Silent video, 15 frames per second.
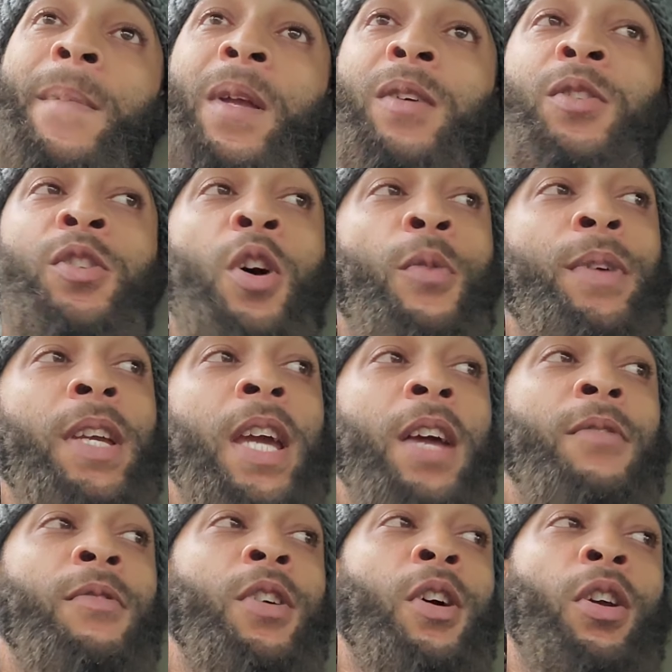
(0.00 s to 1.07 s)
you know, we're
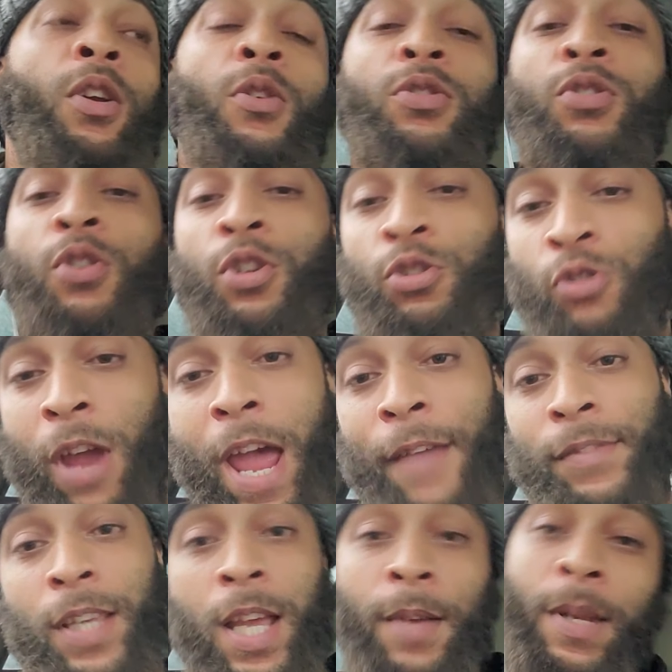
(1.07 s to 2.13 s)
getting real close on
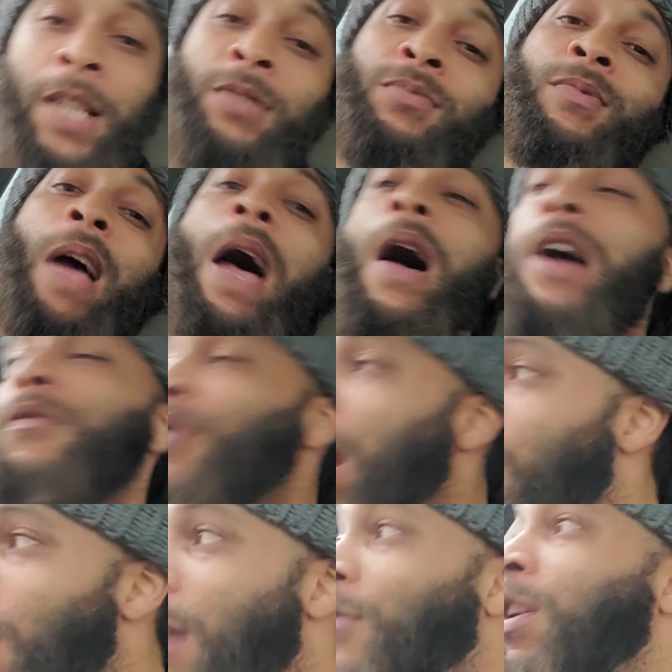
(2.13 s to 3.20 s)
draft time. That's I
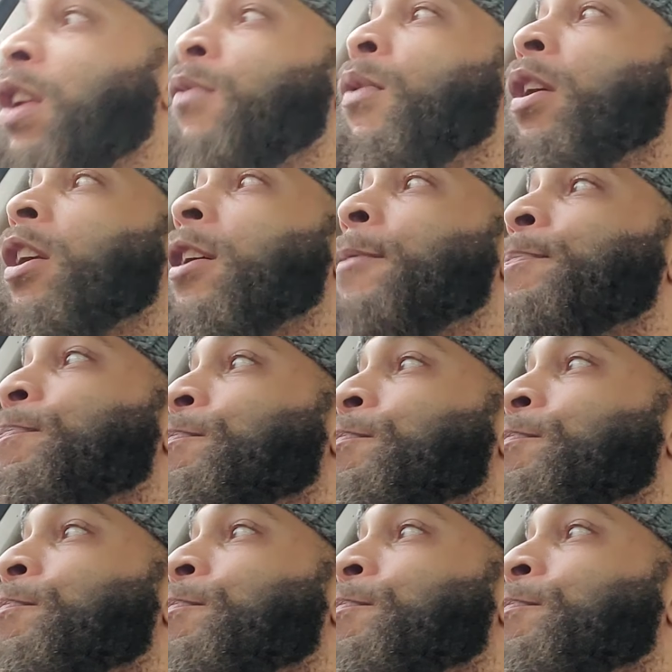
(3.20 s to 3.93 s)
really want to,